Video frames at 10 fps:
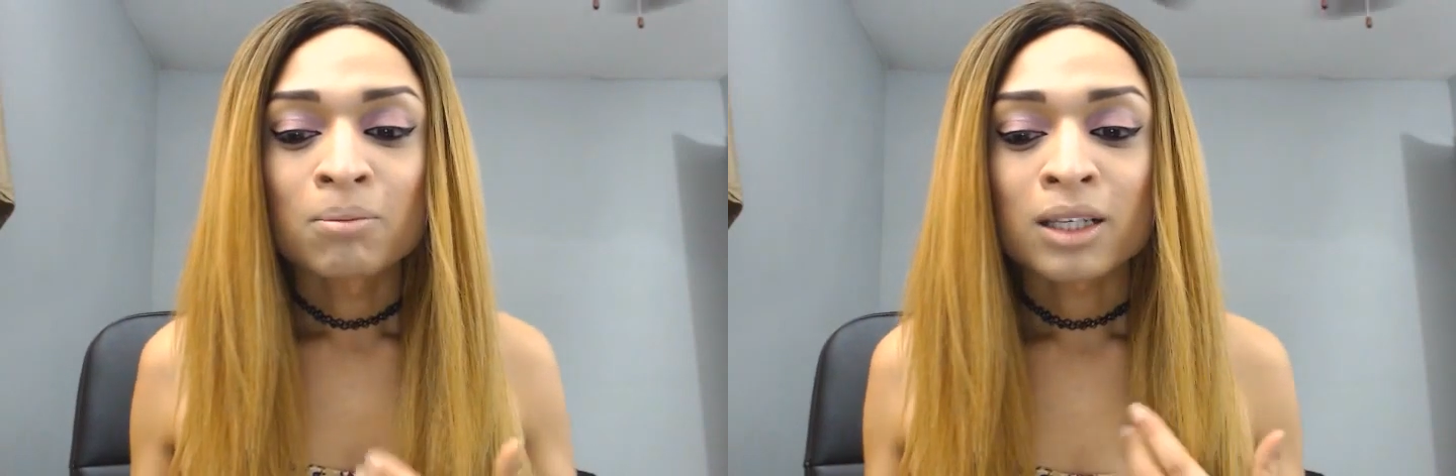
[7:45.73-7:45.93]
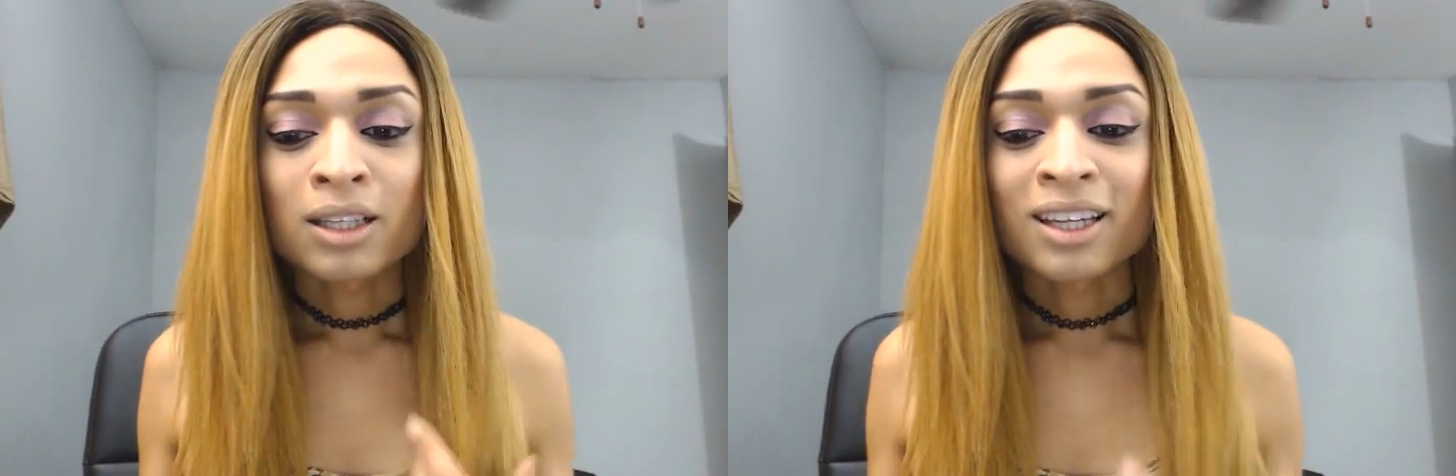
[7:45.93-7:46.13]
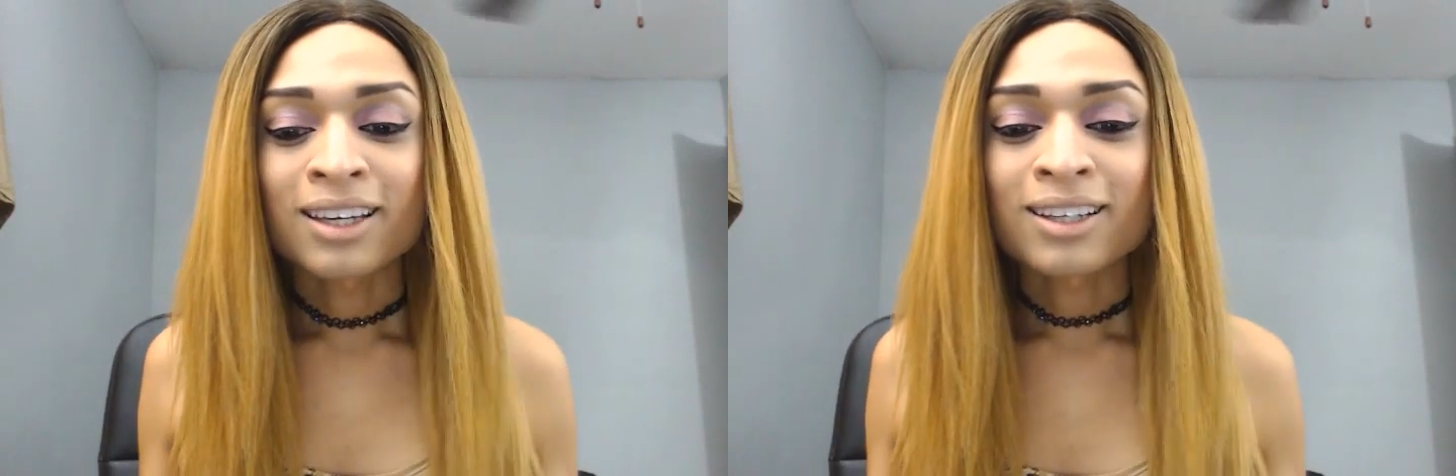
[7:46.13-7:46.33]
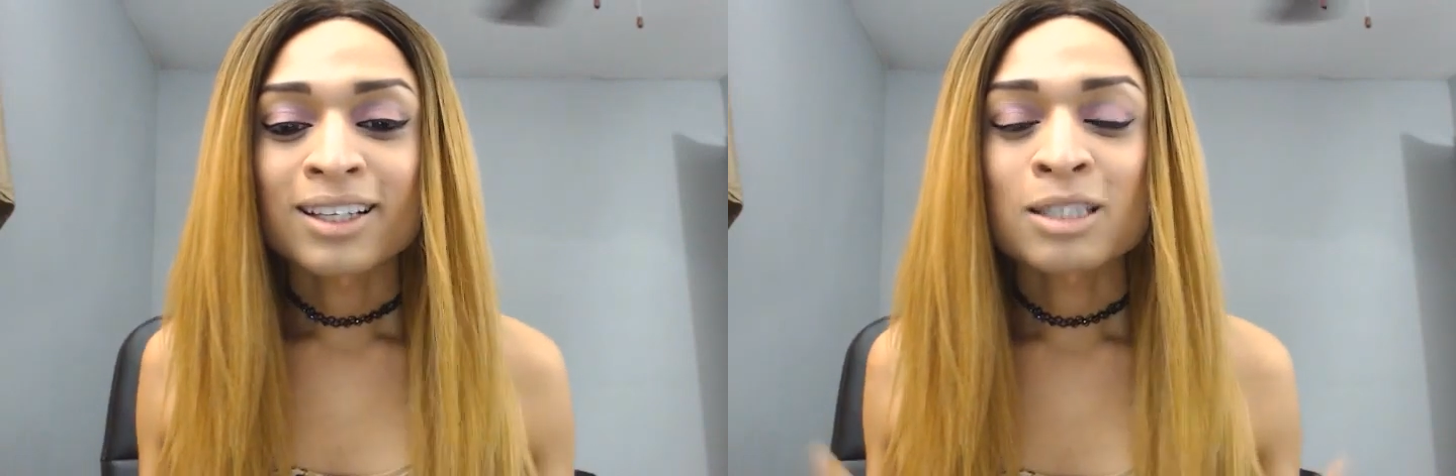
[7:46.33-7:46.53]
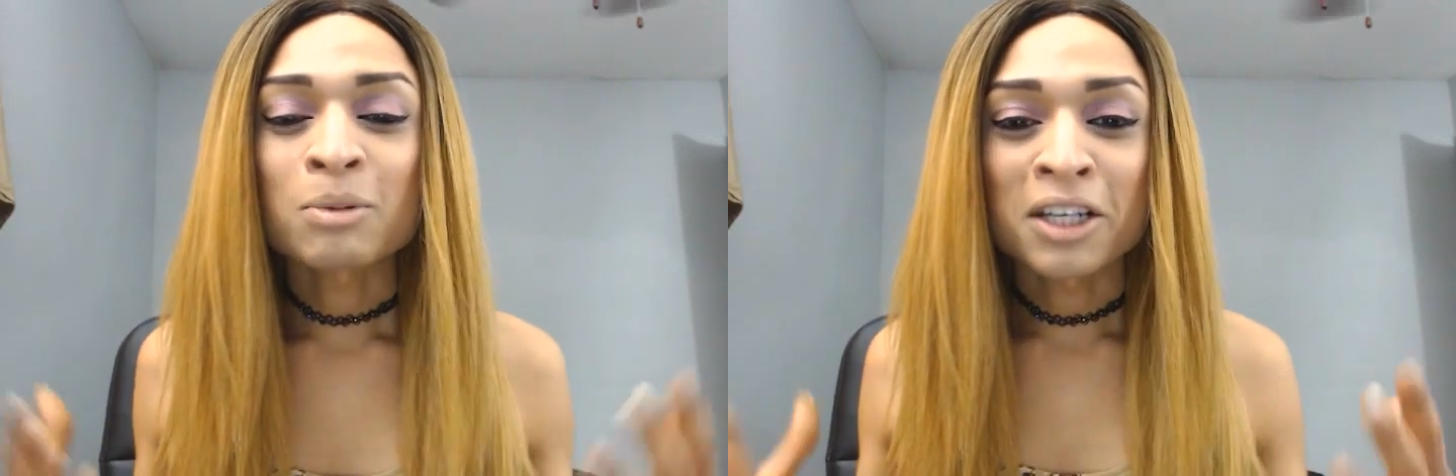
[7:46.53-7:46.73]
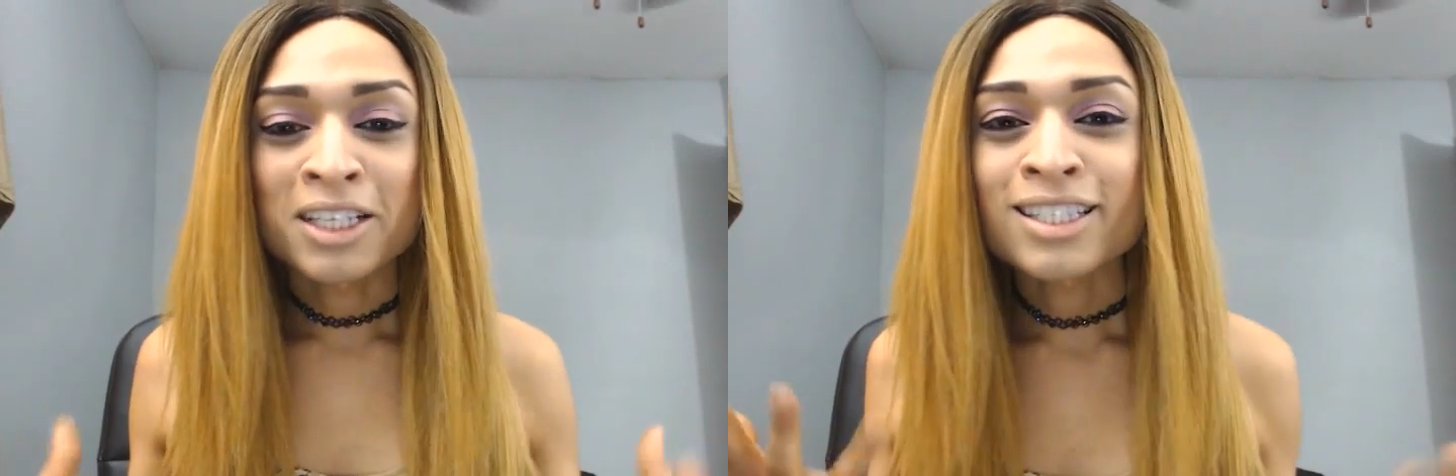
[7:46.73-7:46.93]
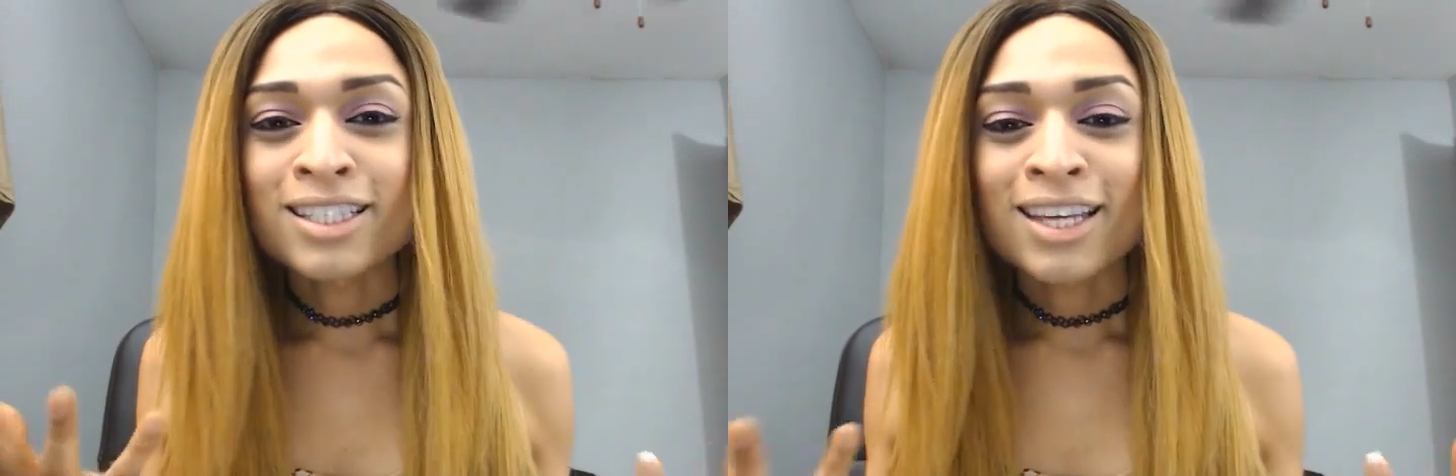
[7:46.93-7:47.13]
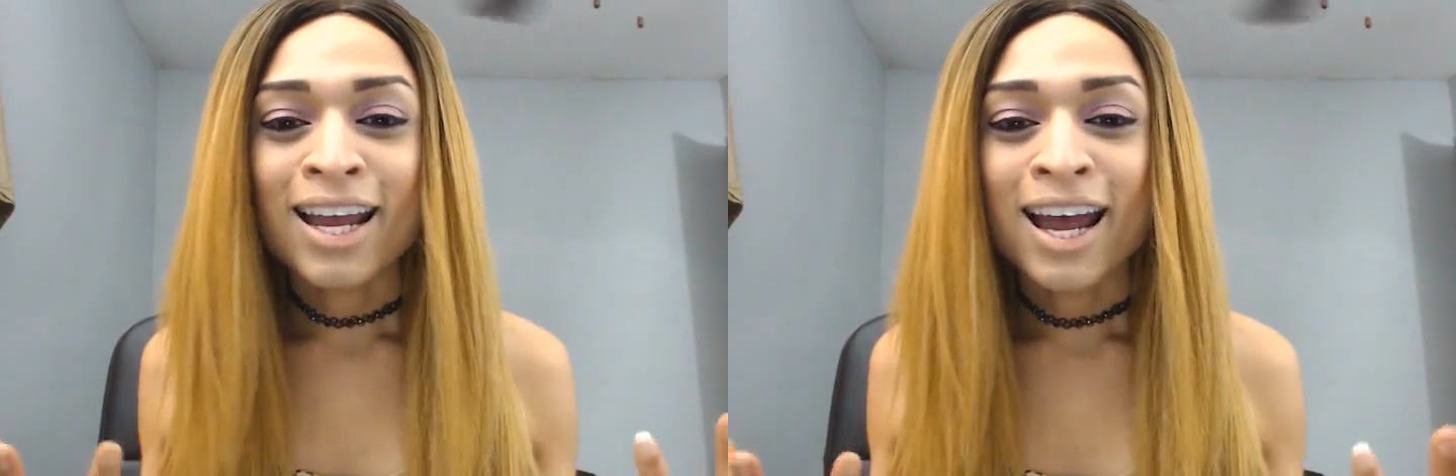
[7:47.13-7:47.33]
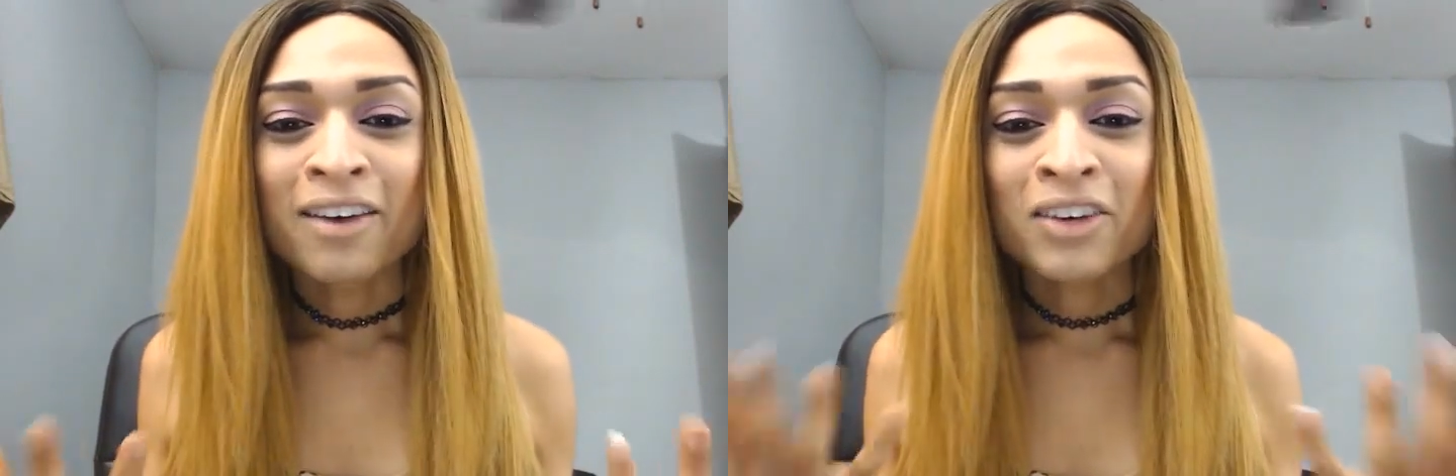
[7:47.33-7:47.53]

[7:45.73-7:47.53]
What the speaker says: like experiences that I have.